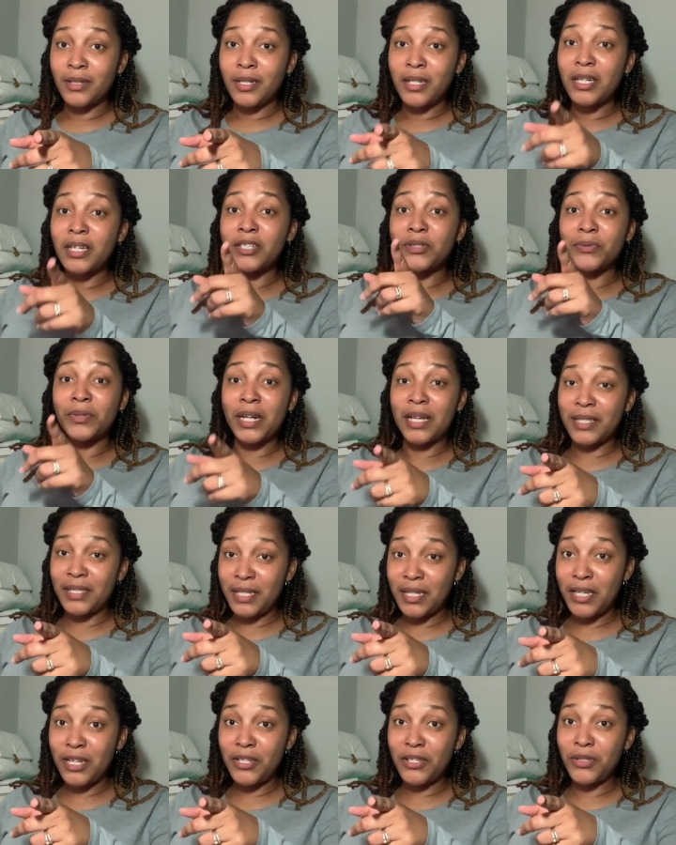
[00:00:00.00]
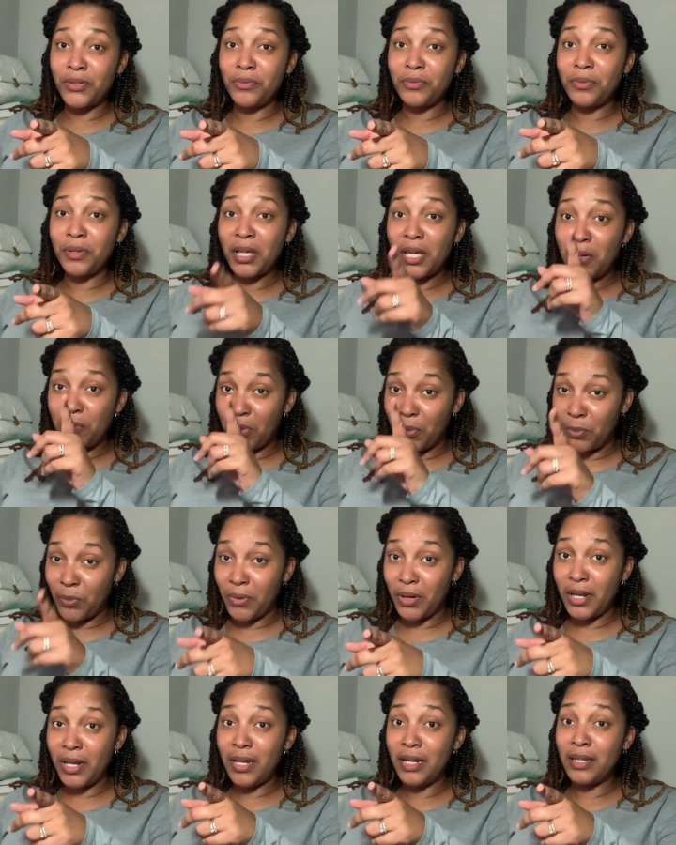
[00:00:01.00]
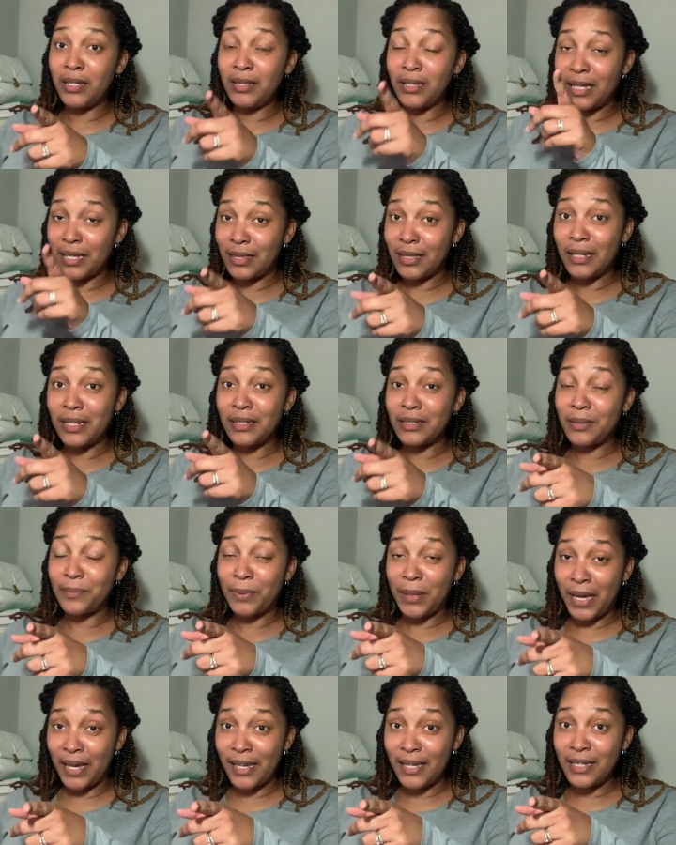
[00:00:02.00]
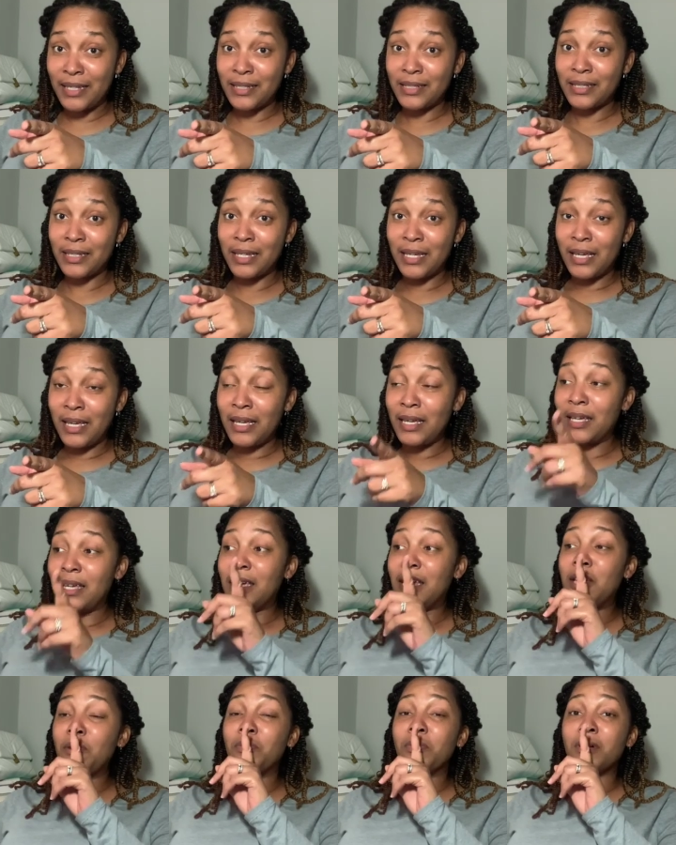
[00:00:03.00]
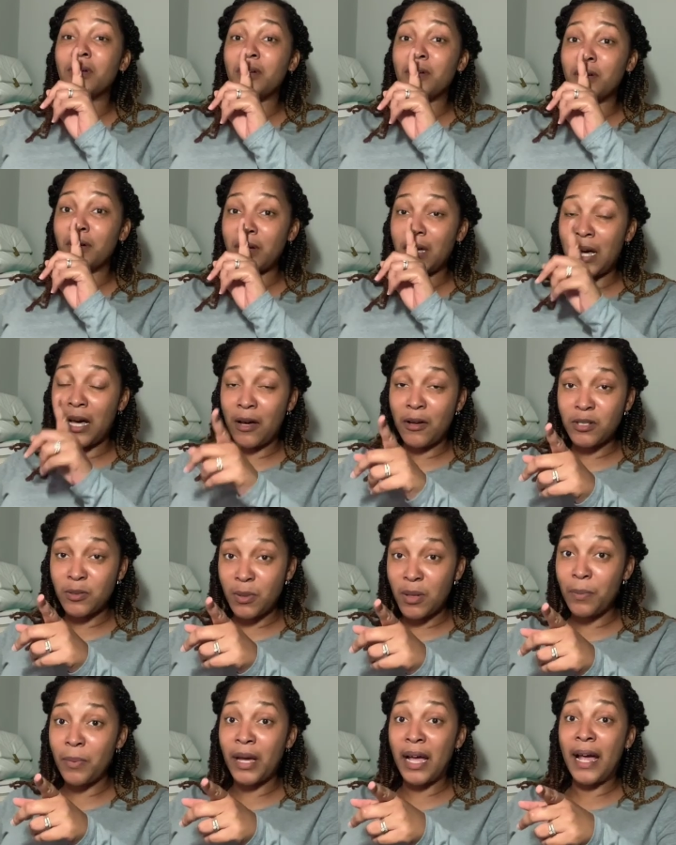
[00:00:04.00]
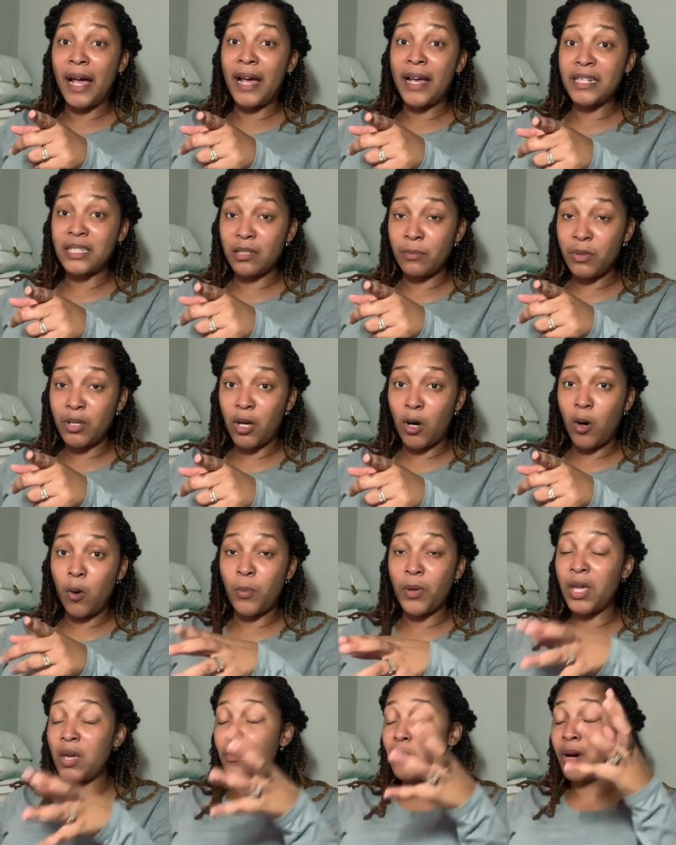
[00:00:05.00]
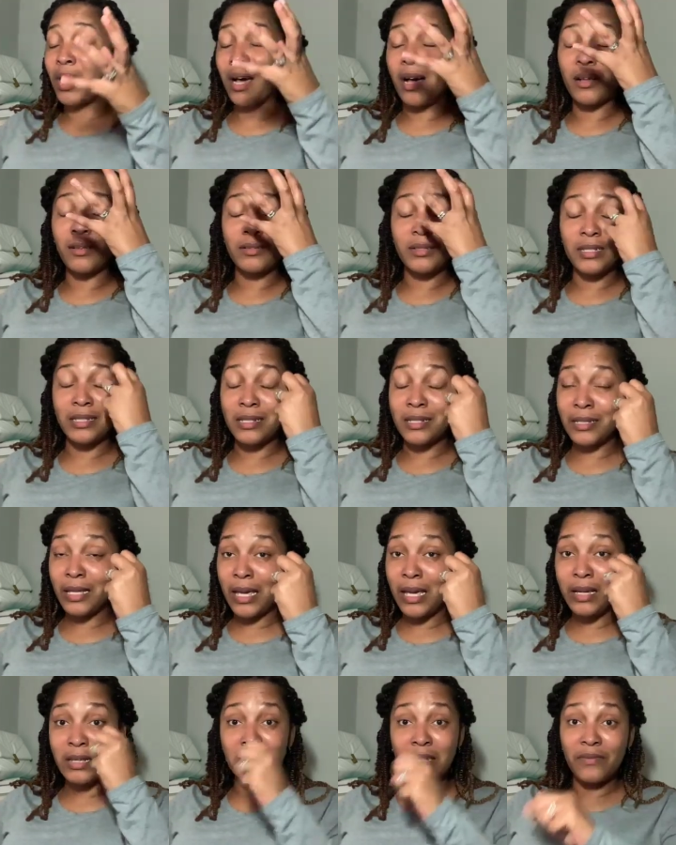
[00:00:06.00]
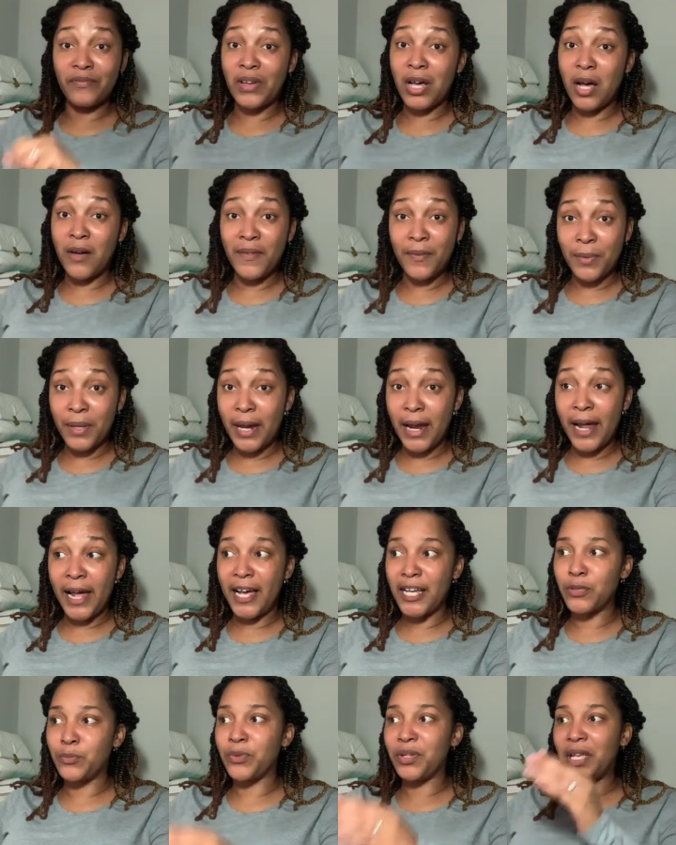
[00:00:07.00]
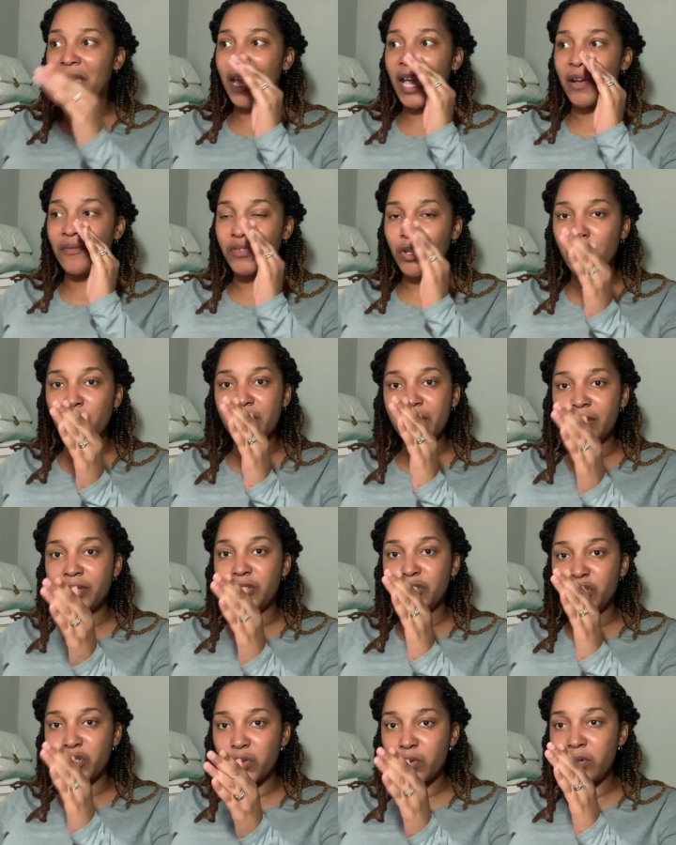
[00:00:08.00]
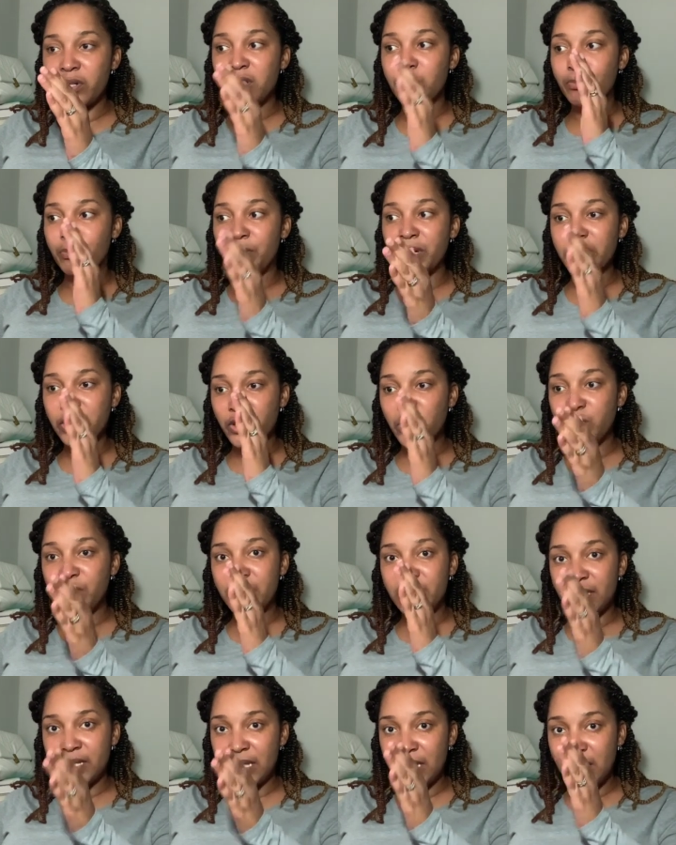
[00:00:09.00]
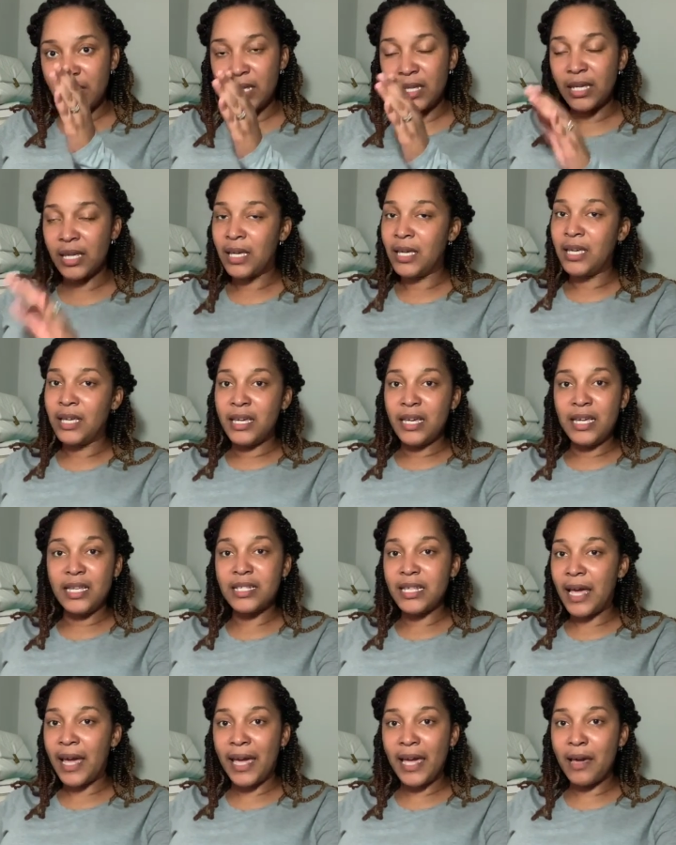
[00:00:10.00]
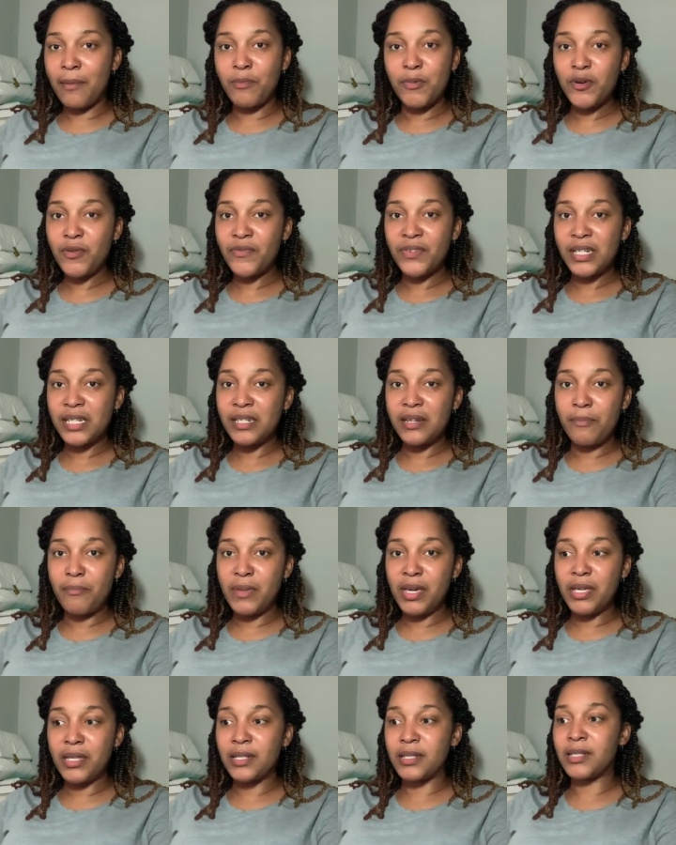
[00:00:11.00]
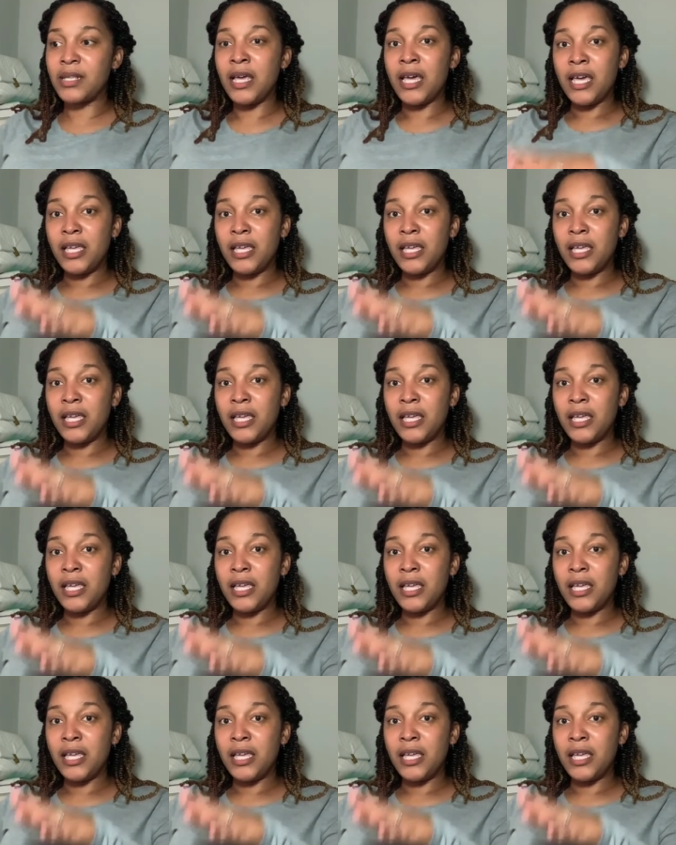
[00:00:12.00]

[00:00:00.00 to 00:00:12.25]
Because when I tell you, he will bring that thing to pass. He will cause people's eyes to be open. He will cause the scales to fall from their eyes where they have no other choice but to see his hand moving in the mix.